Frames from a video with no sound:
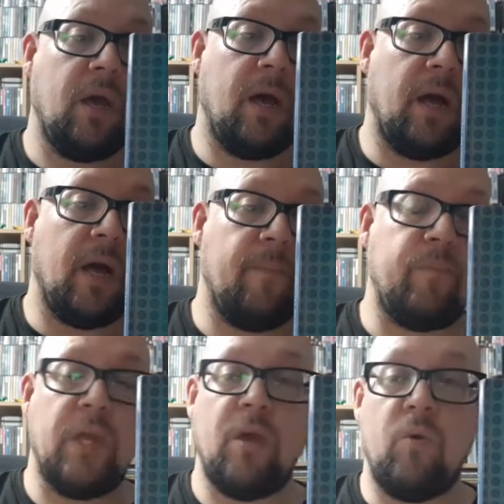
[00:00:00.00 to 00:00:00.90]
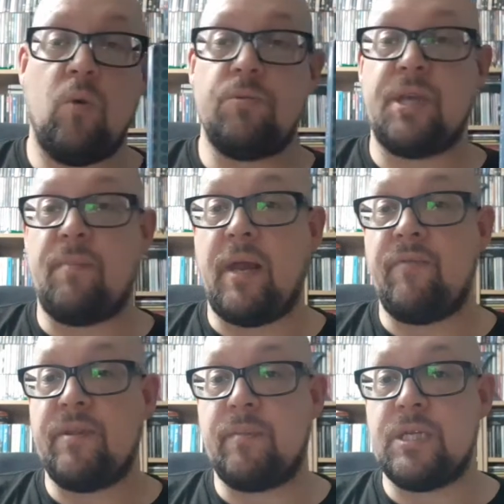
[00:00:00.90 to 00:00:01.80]
um, who also played
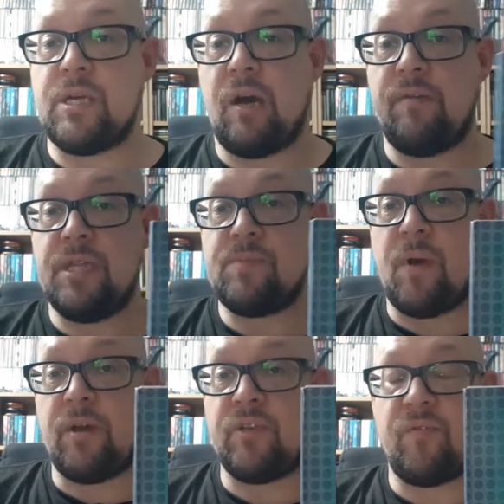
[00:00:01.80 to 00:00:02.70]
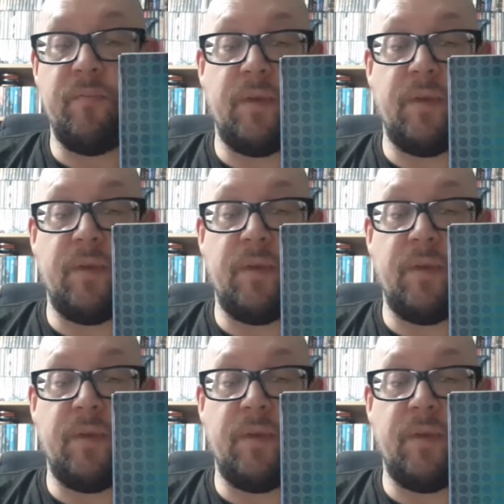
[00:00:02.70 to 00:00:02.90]
rhythm guitar in the Spiders from